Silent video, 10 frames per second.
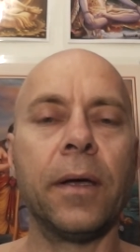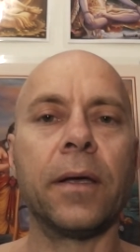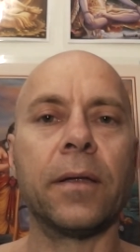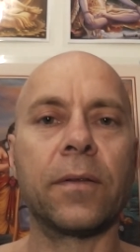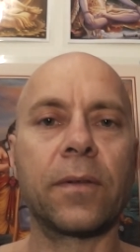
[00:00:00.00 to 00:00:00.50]

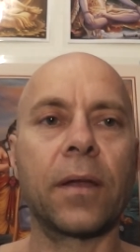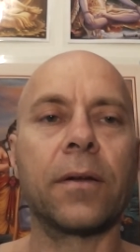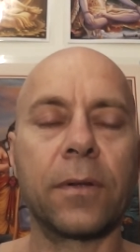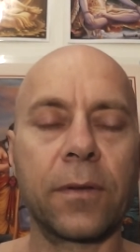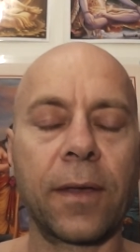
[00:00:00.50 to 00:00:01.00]
Instead, I
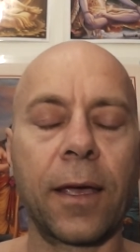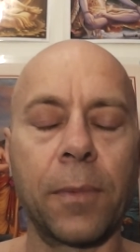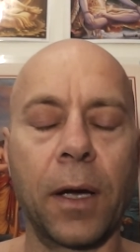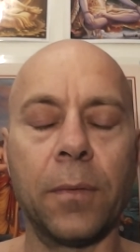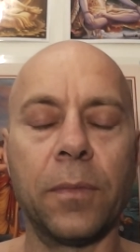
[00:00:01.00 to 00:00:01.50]
just came
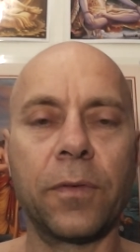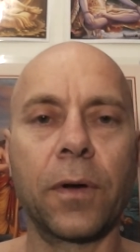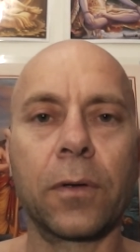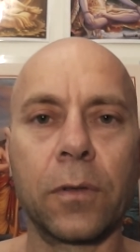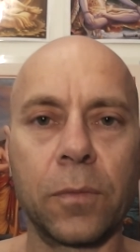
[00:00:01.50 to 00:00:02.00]
home and
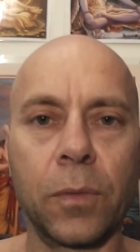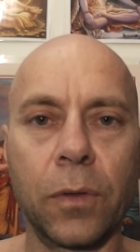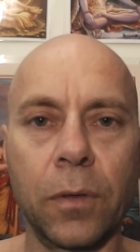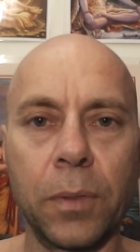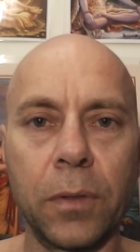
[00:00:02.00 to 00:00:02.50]
focused more
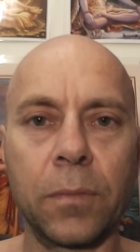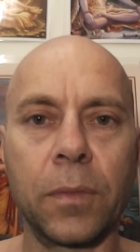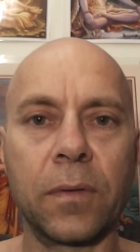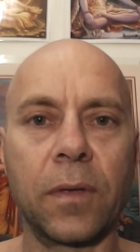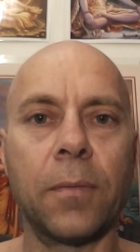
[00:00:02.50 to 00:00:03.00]
on building a
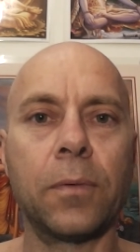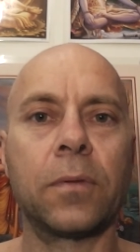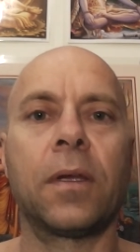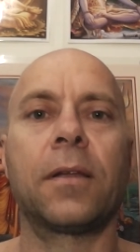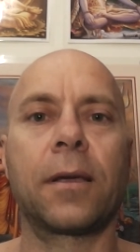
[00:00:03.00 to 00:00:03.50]
temple
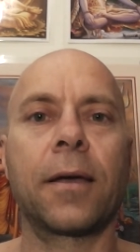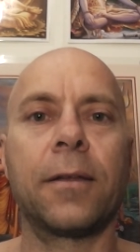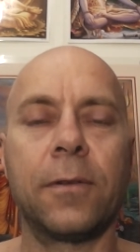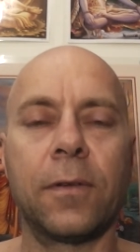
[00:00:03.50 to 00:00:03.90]
dedicated